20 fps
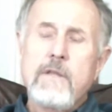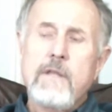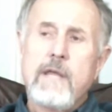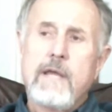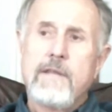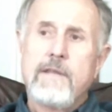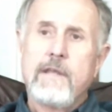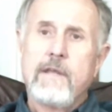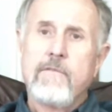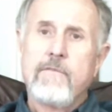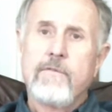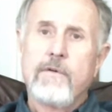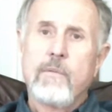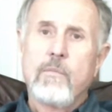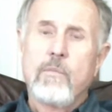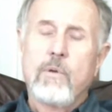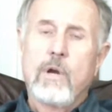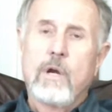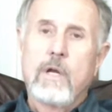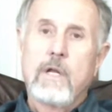to that
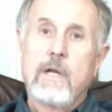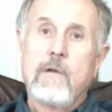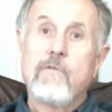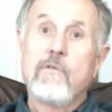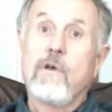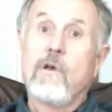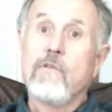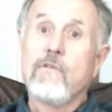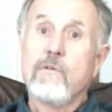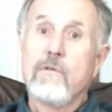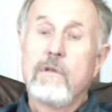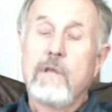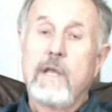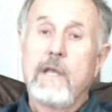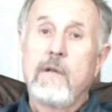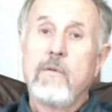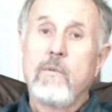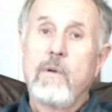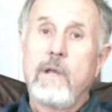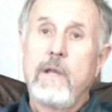10-foot mark, I was also
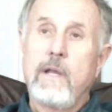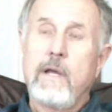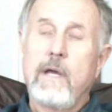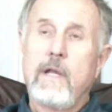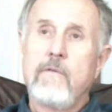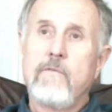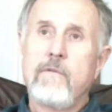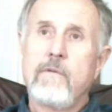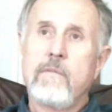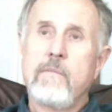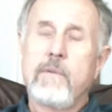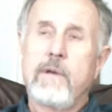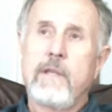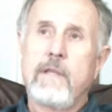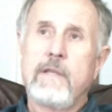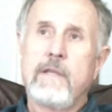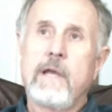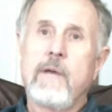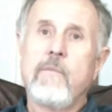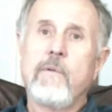taking weight out of him.
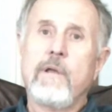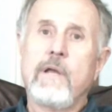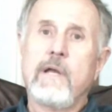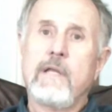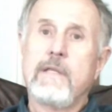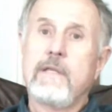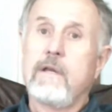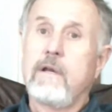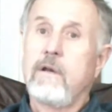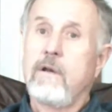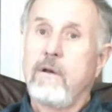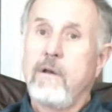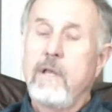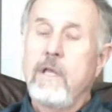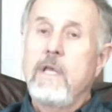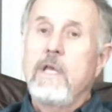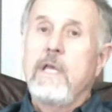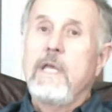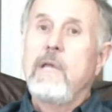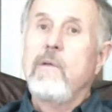By the time we got
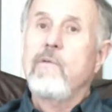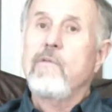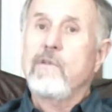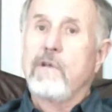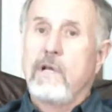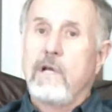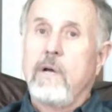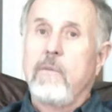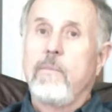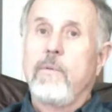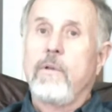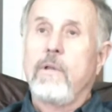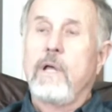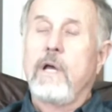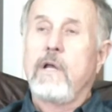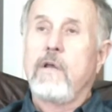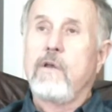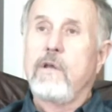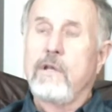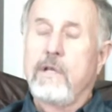there, he was a
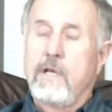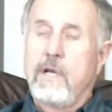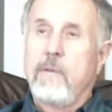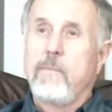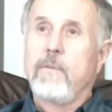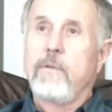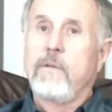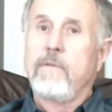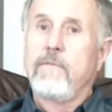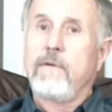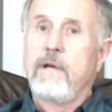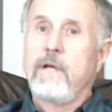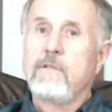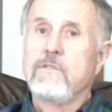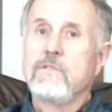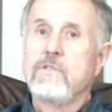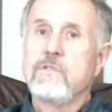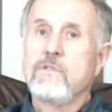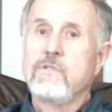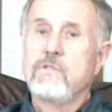good couple of
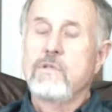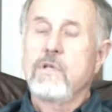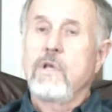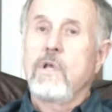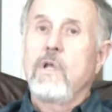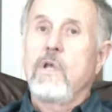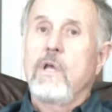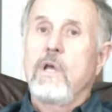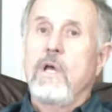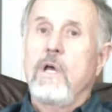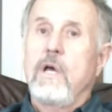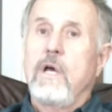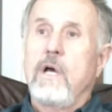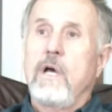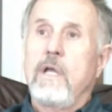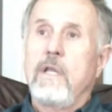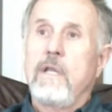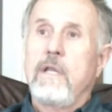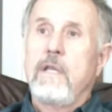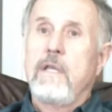ounces
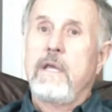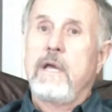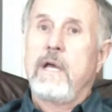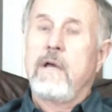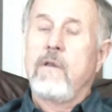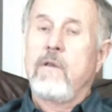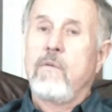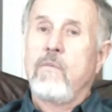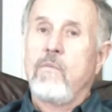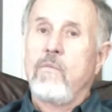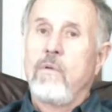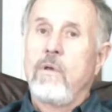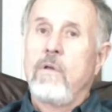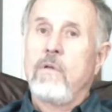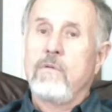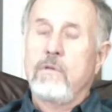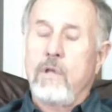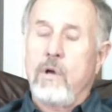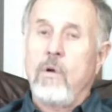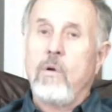down and
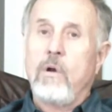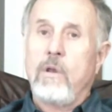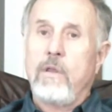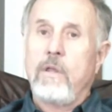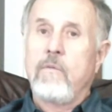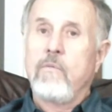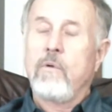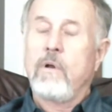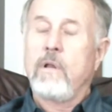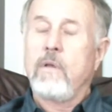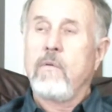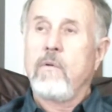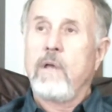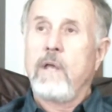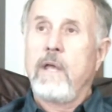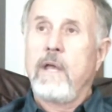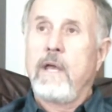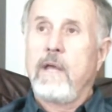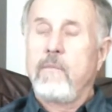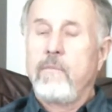lower than what he
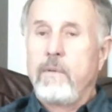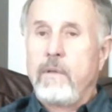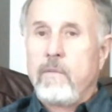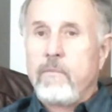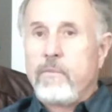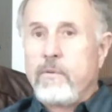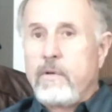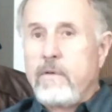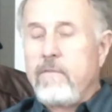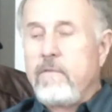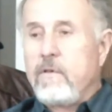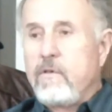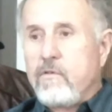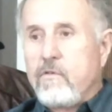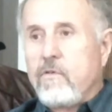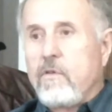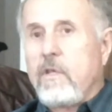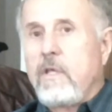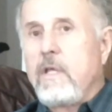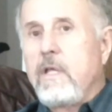had been
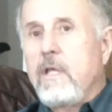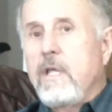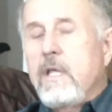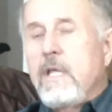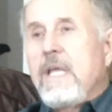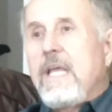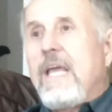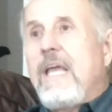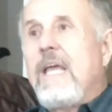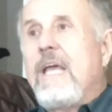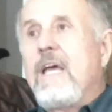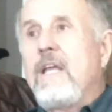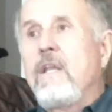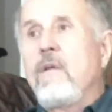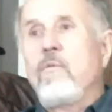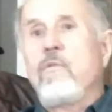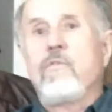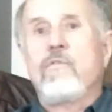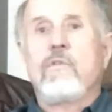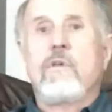previously.
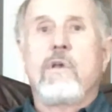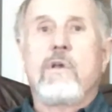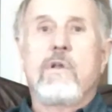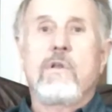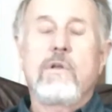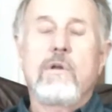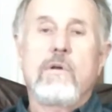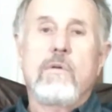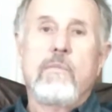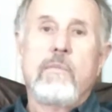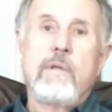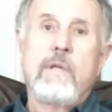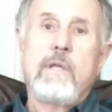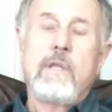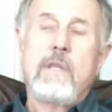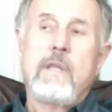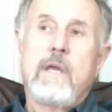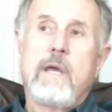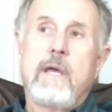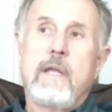And it was clear to
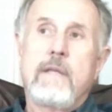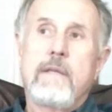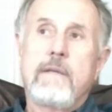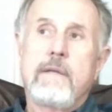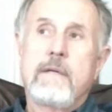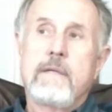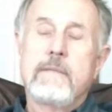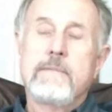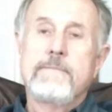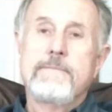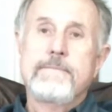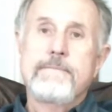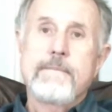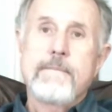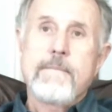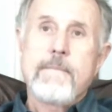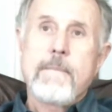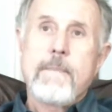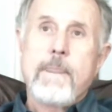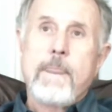me that
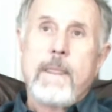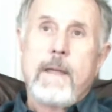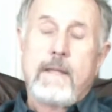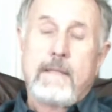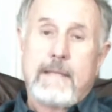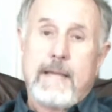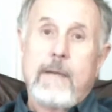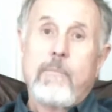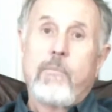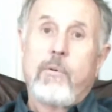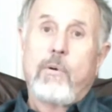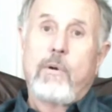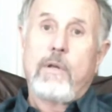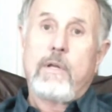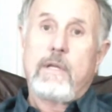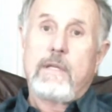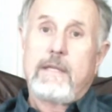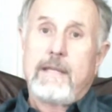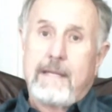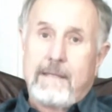at that
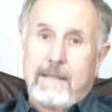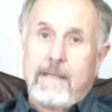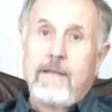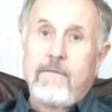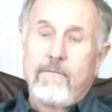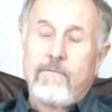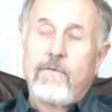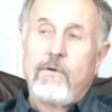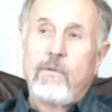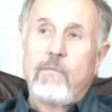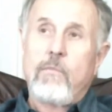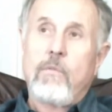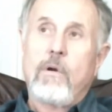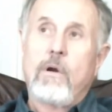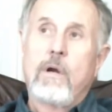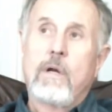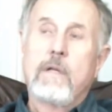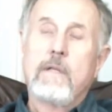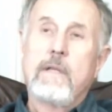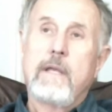point, at that 10-foot
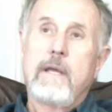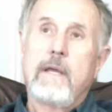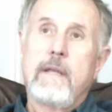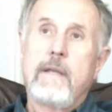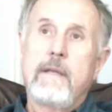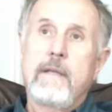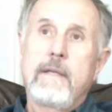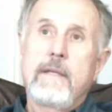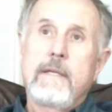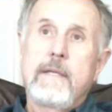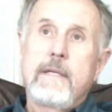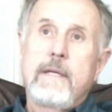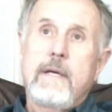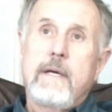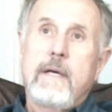mark, that